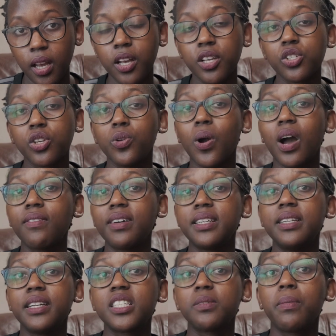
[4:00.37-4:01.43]
So you have a
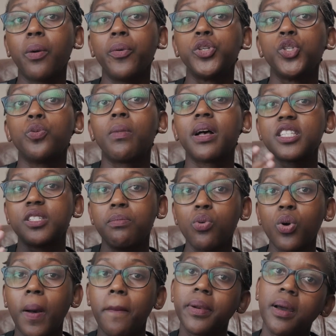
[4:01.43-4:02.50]
date by which you must
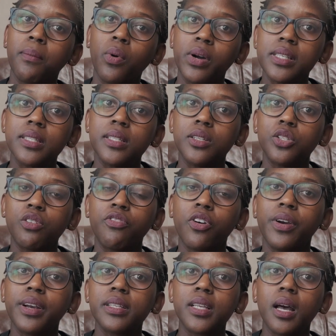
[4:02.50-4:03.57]
book a PLAB 1 seat. So
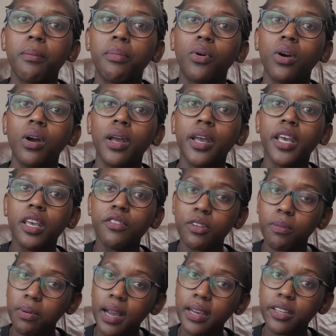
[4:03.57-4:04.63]
for example, if
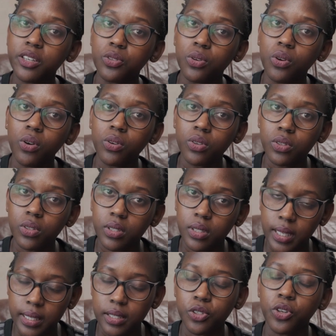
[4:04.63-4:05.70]
you're planning to go
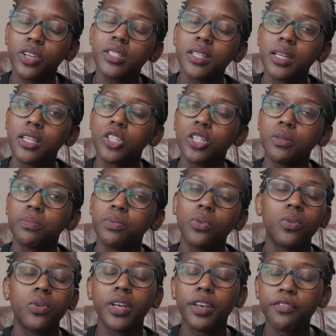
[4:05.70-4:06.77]
starting your internship
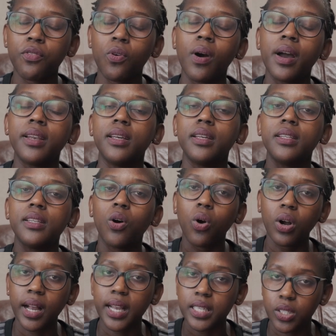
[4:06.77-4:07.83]
or F1 in
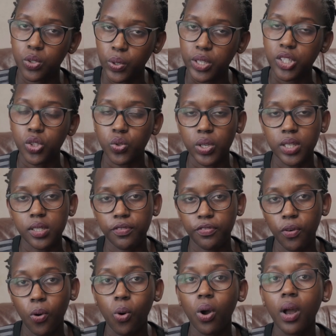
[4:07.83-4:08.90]
August
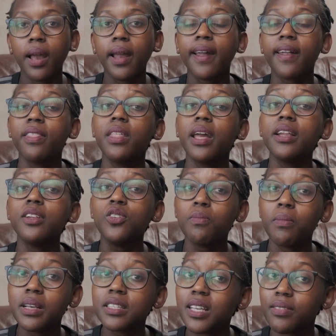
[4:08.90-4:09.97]
2024, then you
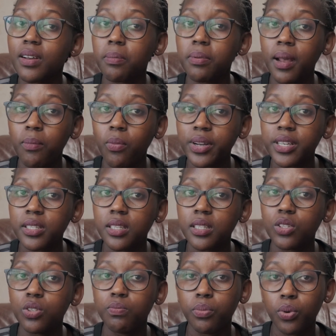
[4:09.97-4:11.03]
must have a PLAB 1
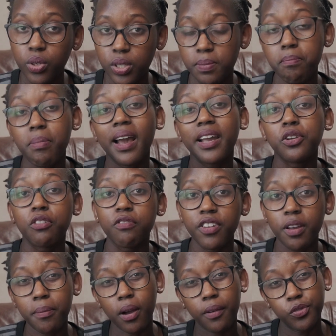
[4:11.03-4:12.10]
seat booked by
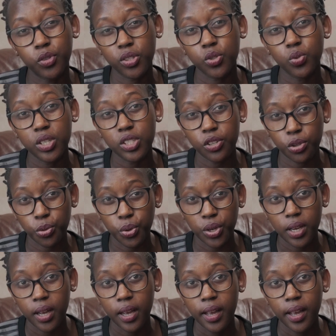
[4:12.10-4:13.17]
November of
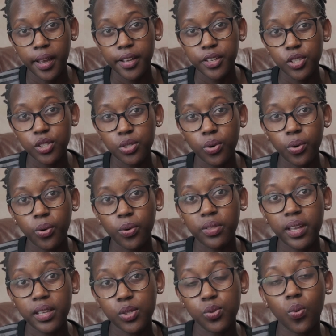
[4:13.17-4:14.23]
2023. So
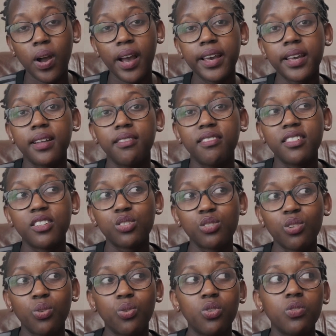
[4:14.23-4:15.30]
that's why it's
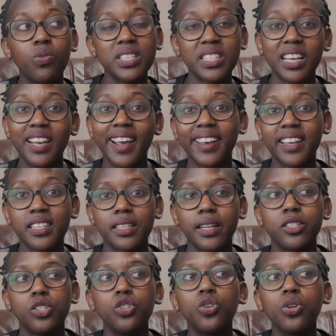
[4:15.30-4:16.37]
so cool. What I like is
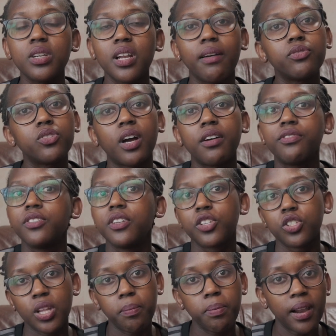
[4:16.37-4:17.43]
that you don't have to have
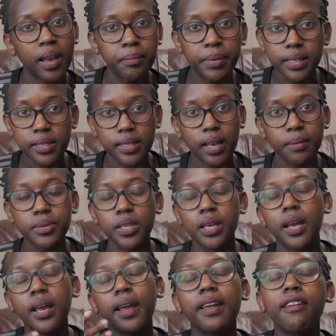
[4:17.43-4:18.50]
finished the PLAB exams
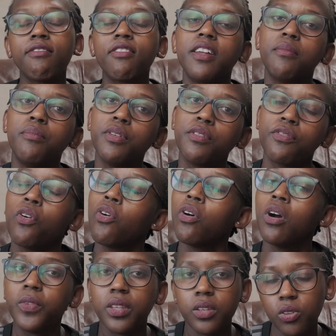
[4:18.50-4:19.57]
even
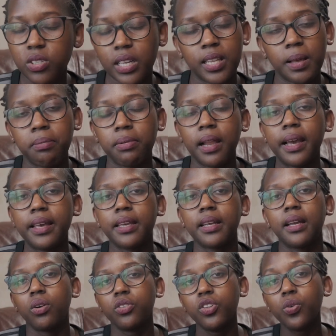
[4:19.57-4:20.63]
before you start
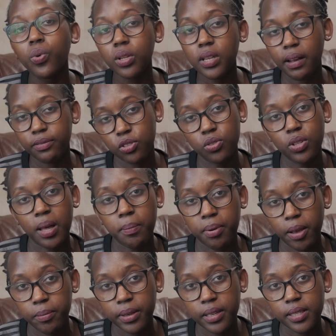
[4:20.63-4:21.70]
applying. You will have to do the
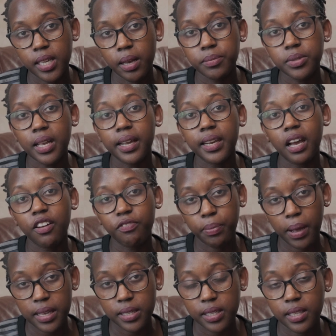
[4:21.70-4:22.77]
PLAB exams and have
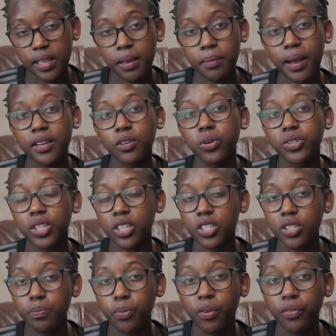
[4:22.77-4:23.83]
passed them and
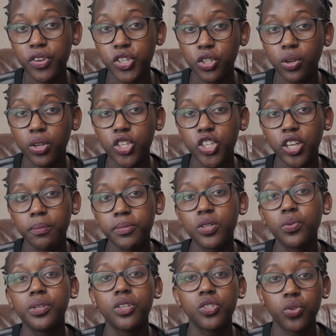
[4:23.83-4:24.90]
gotten provisional
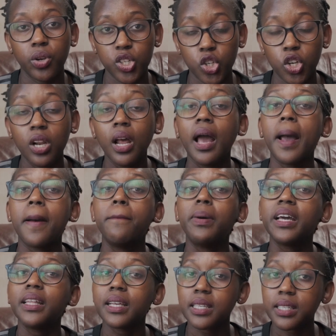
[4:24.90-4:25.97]
GMC registration
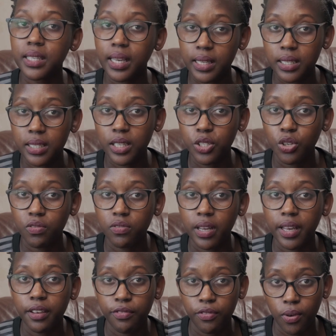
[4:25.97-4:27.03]
by the start date of the
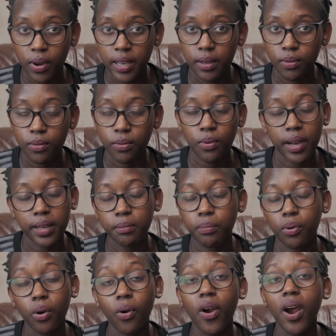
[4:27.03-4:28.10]
FY1
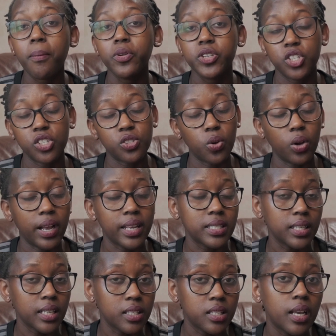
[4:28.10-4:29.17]
program, which is in
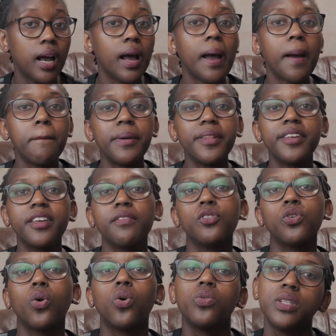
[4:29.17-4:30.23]
August next year. But they give
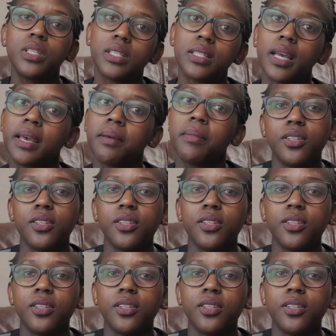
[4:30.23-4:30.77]
you all this time.